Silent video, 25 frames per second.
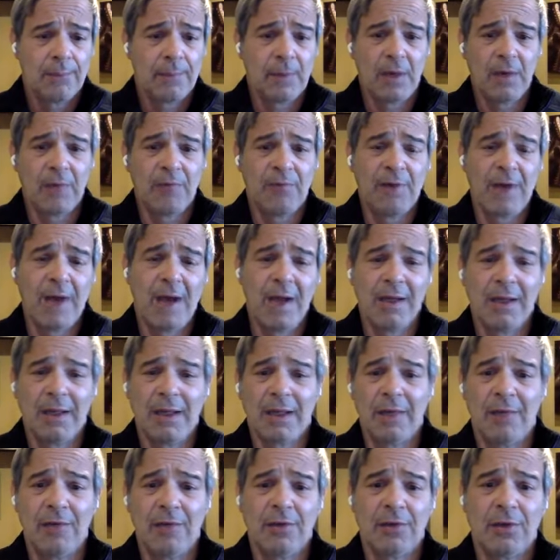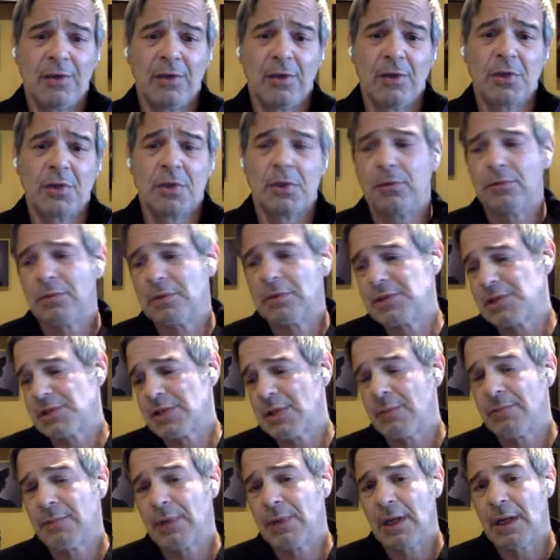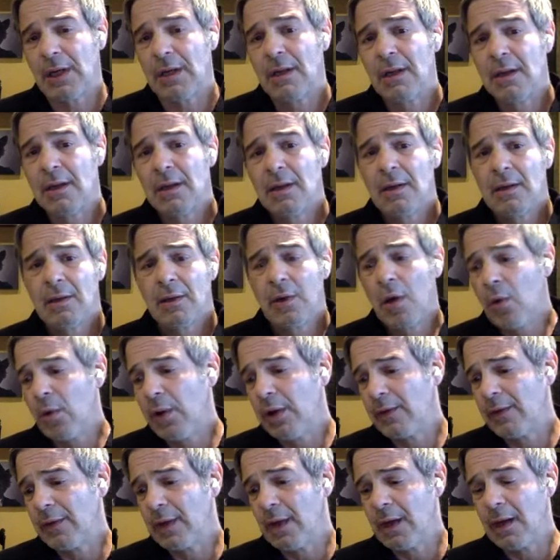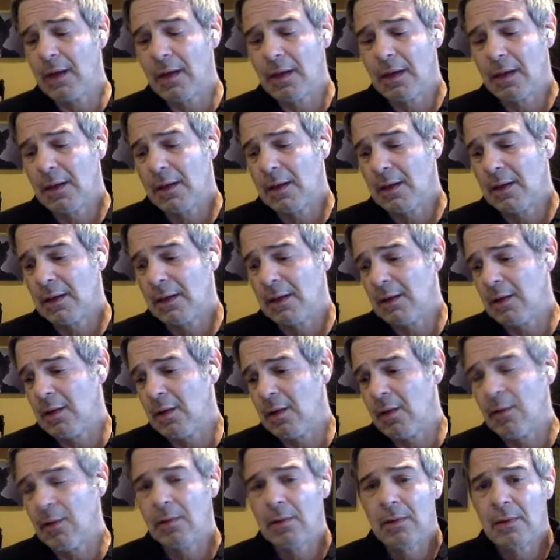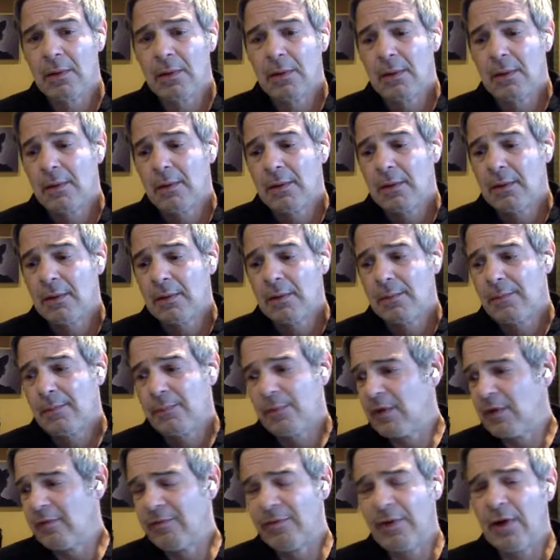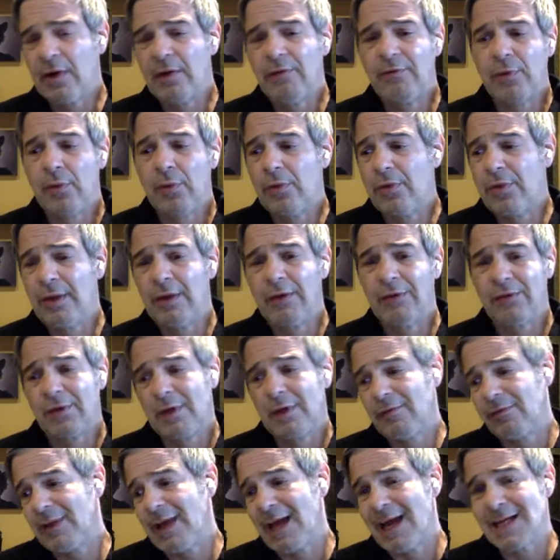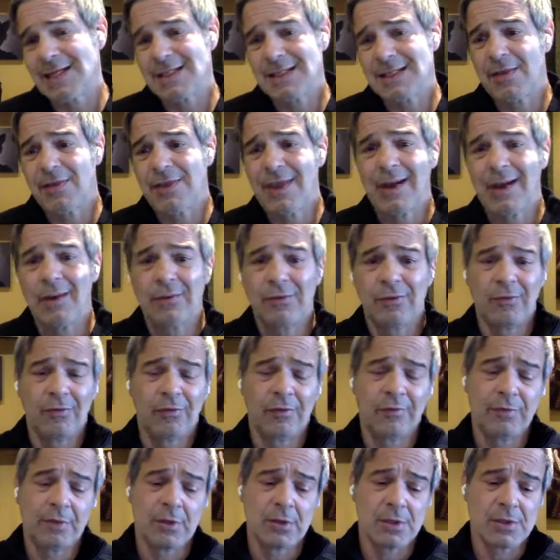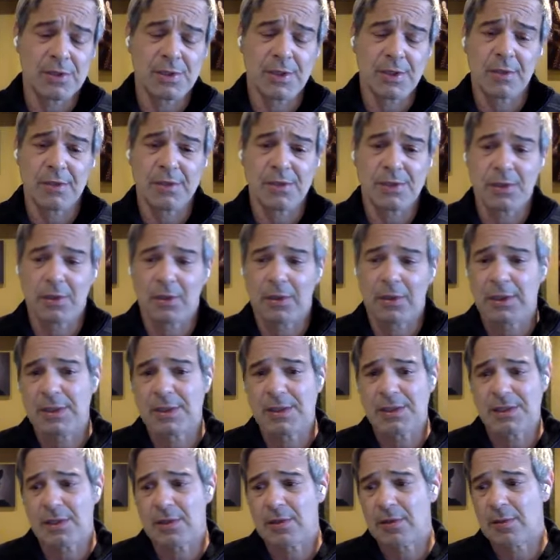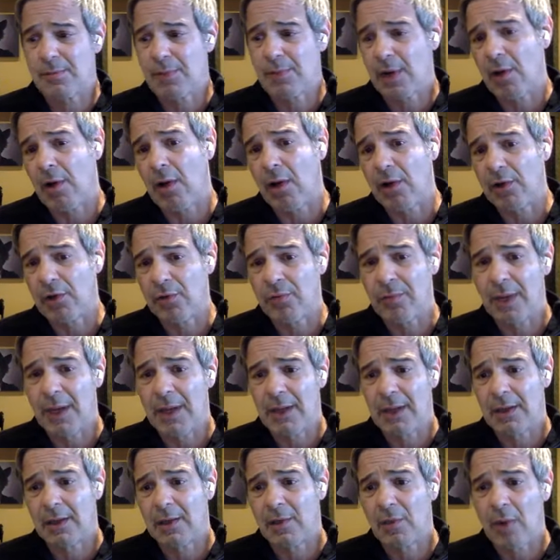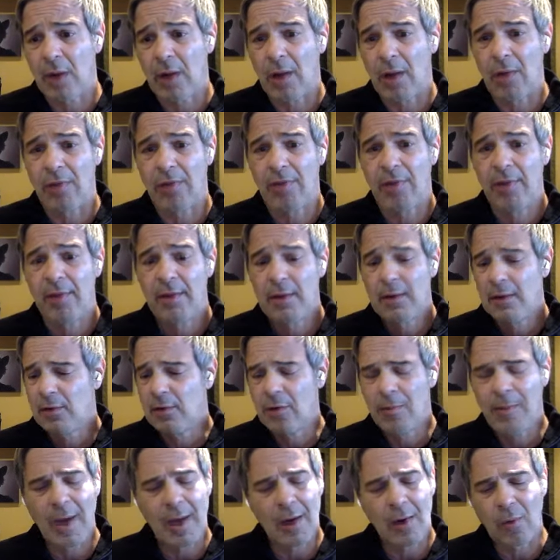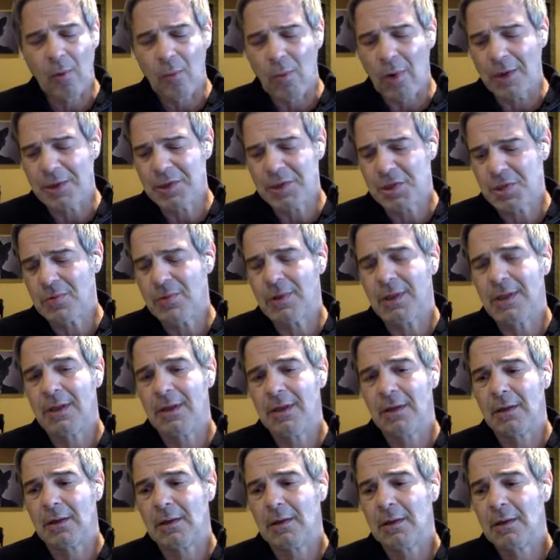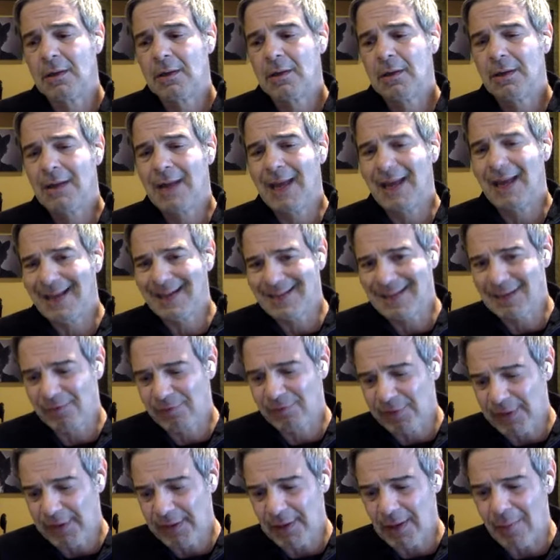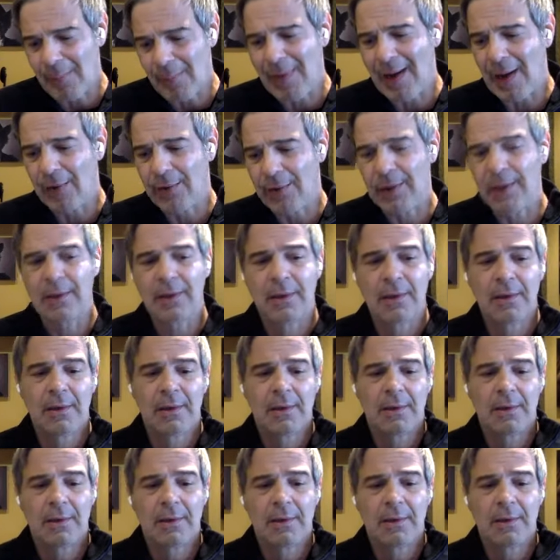And if not, you give it to your children someday, knowing that, you know, there are very few things that have lasted thousands of years that are still considered by all humanity wealth, no matter what you hear negatively about it